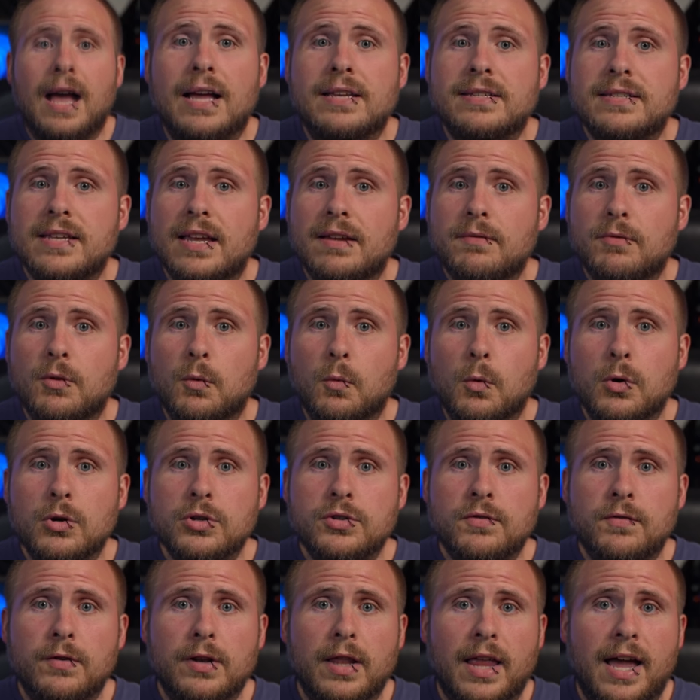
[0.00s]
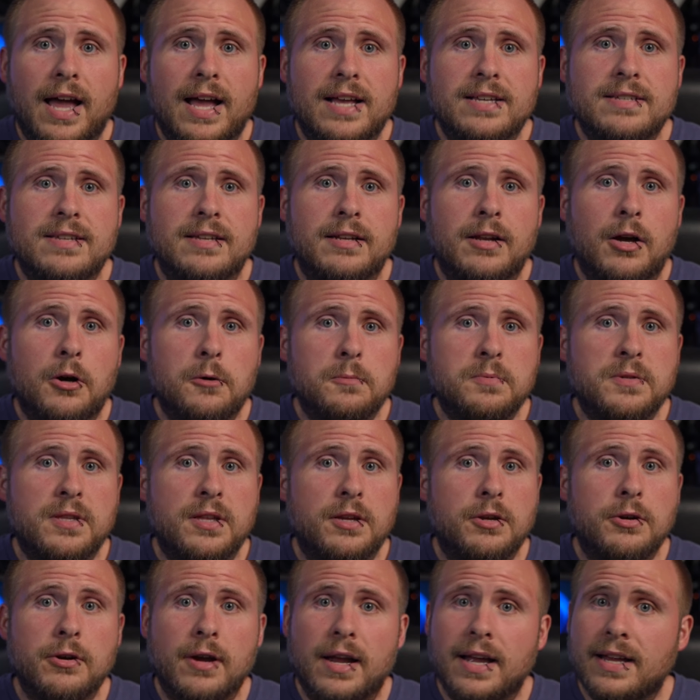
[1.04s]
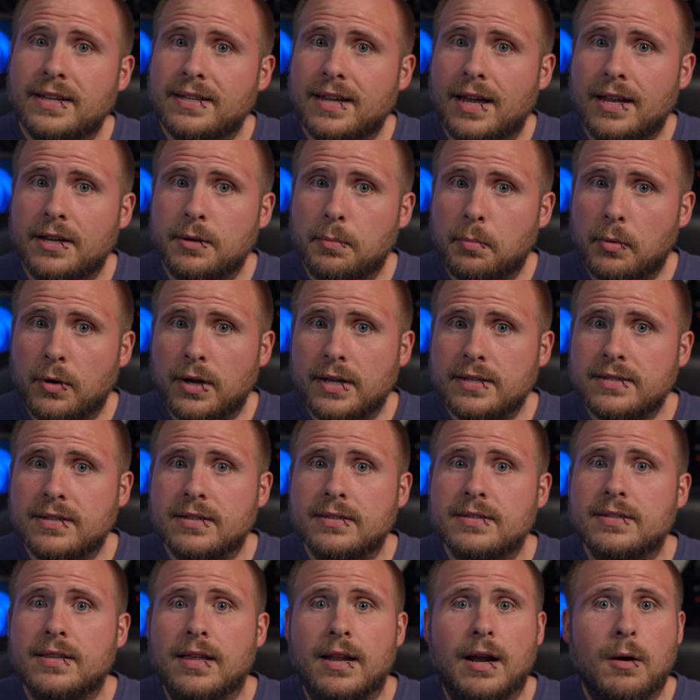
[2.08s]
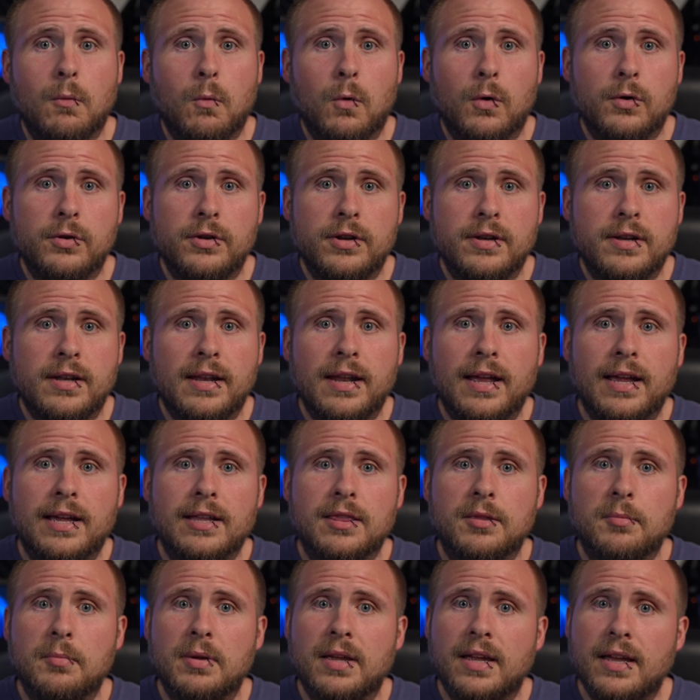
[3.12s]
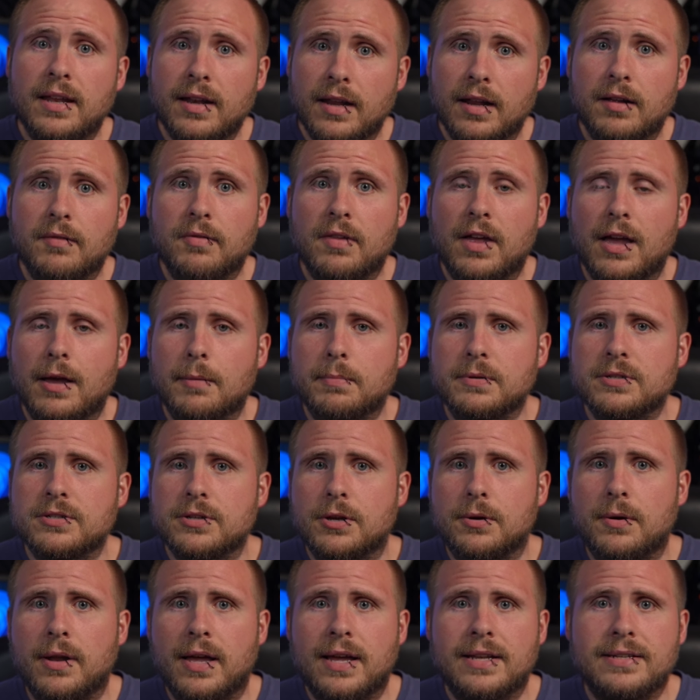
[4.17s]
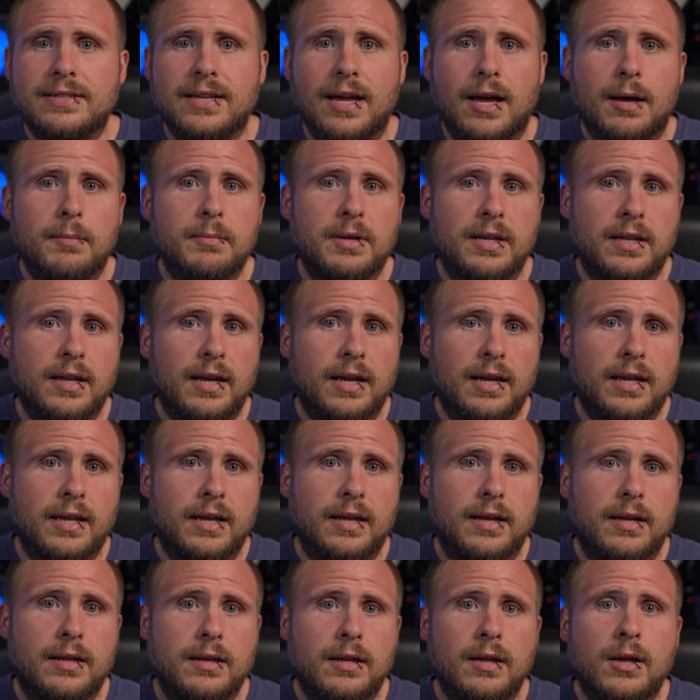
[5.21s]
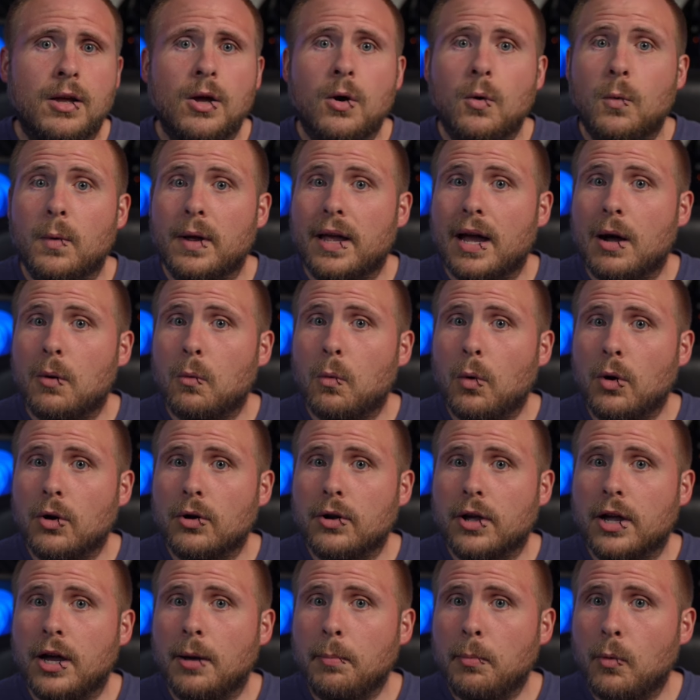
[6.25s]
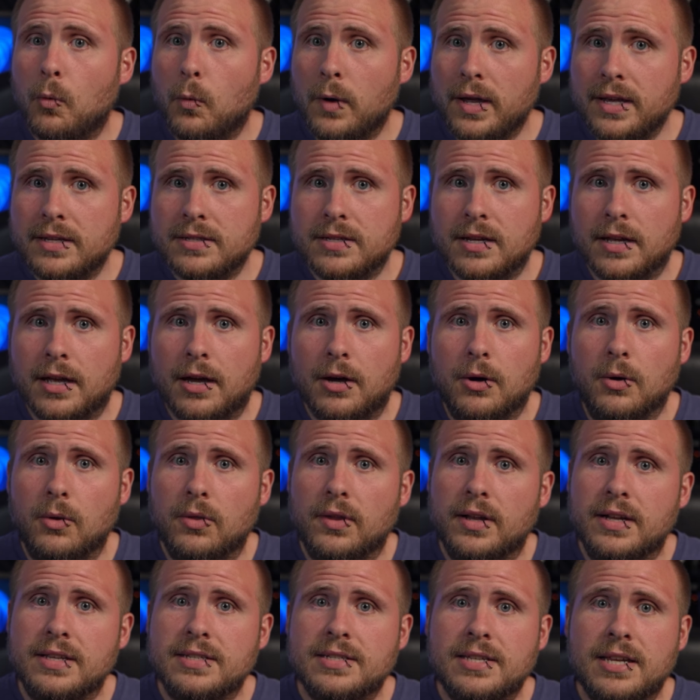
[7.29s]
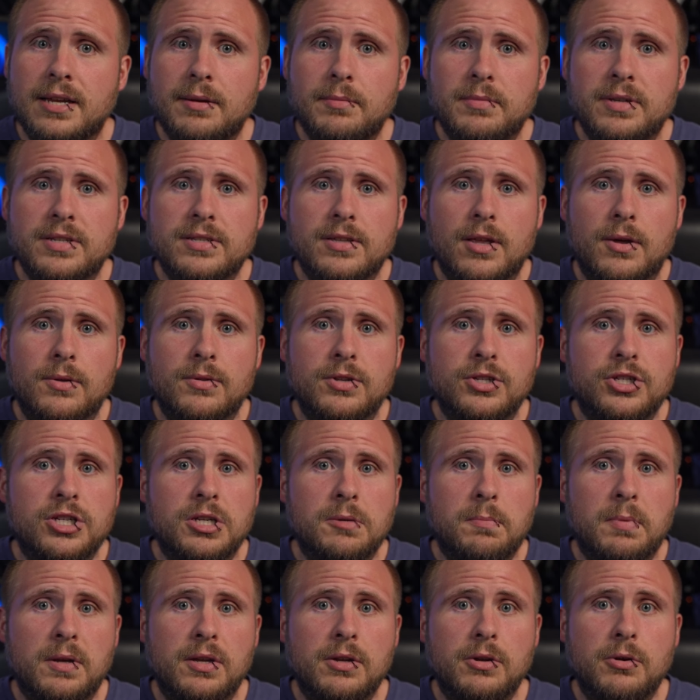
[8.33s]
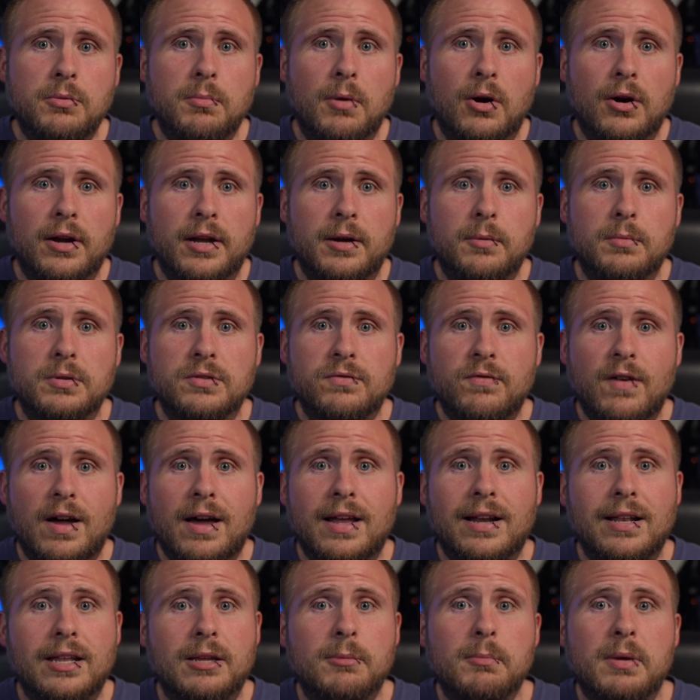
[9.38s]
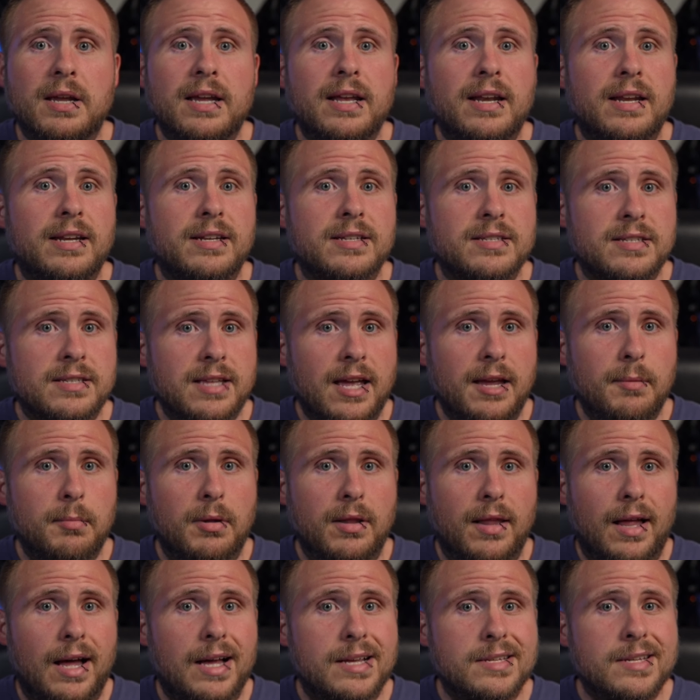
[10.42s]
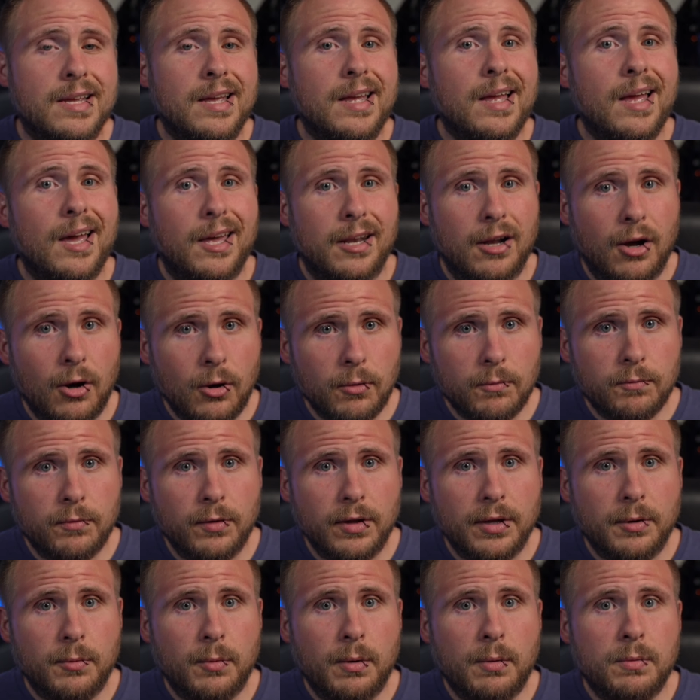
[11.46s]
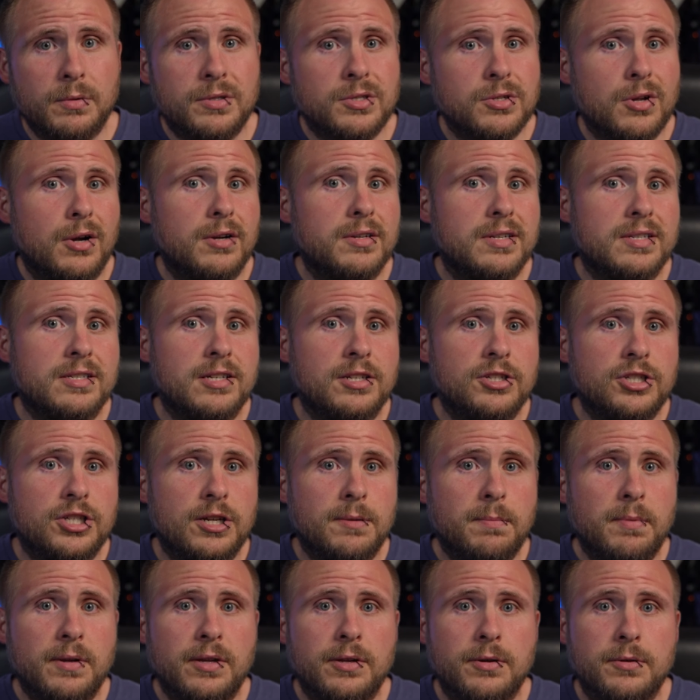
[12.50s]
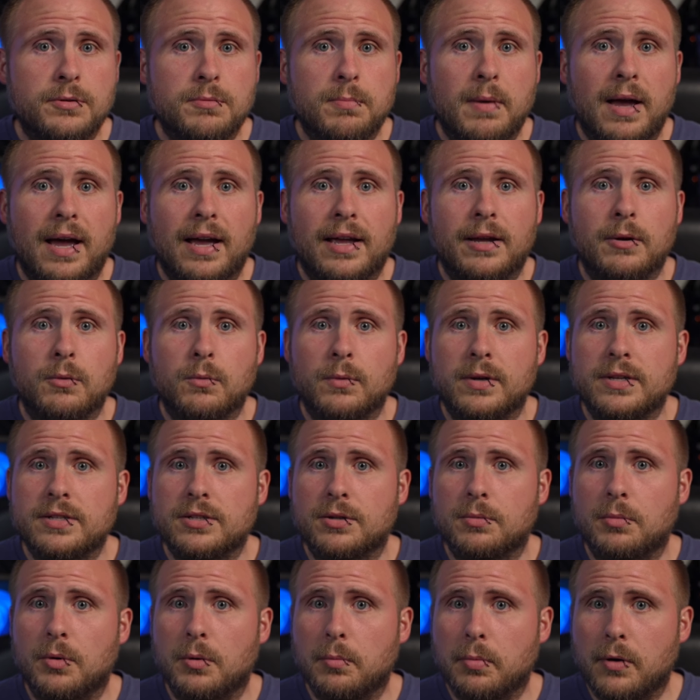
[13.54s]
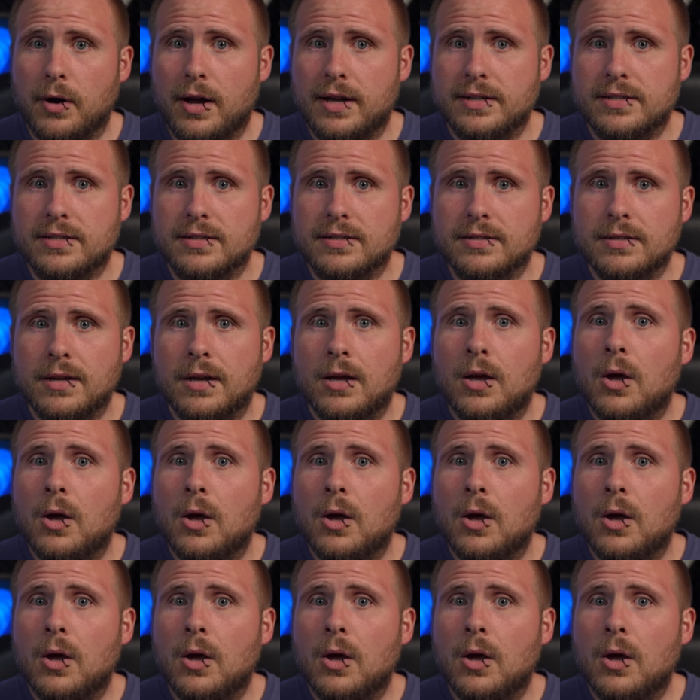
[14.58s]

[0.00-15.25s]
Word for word: I saved the worst for last in hopes that your antidepressants that I warned you to take at the beginning of the episode had time to kick in. We got word a couple weeks ago that it seemed as though the GPU market was finally beginning to stabilize, and hopefully we would start to see GPUs back at reasonable prices.